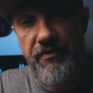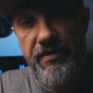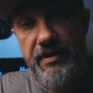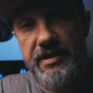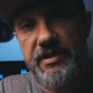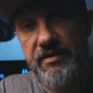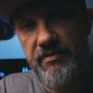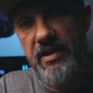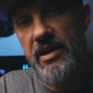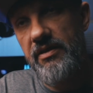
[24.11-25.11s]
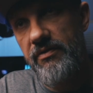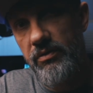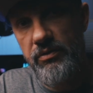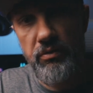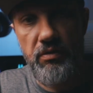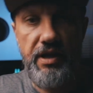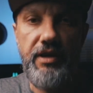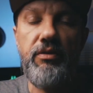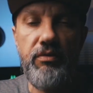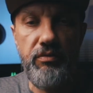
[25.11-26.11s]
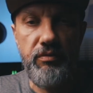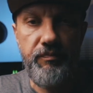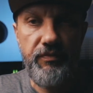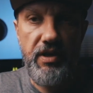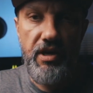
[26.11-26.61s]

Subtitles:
first what would you like to do.